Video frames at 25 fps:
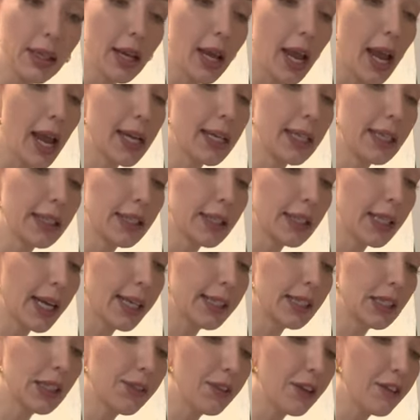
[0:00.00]
any
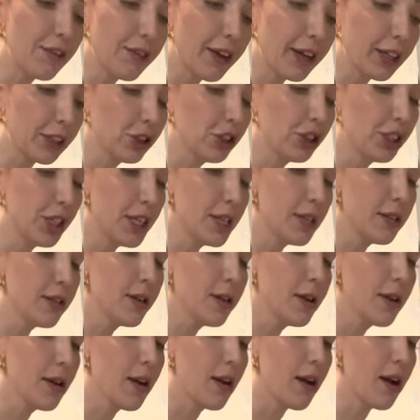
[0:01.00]
signs of infection
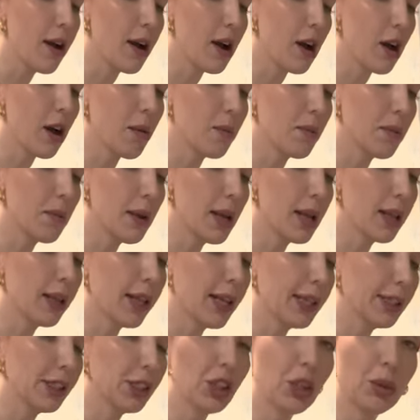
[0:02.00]
um,
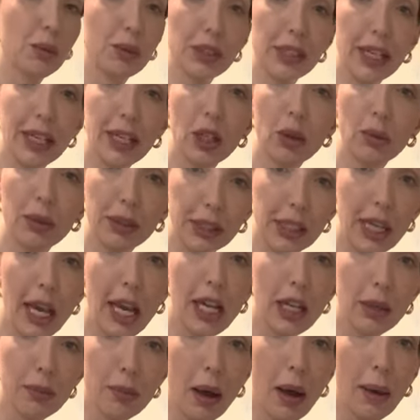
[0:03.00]
unless there was like a
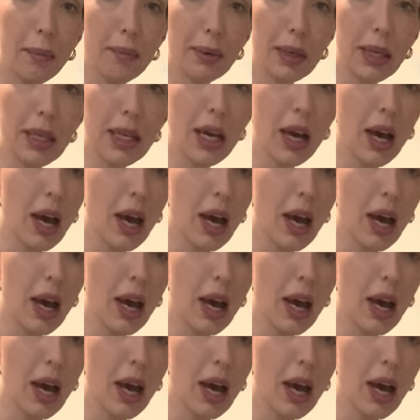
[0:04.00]
retained puppy.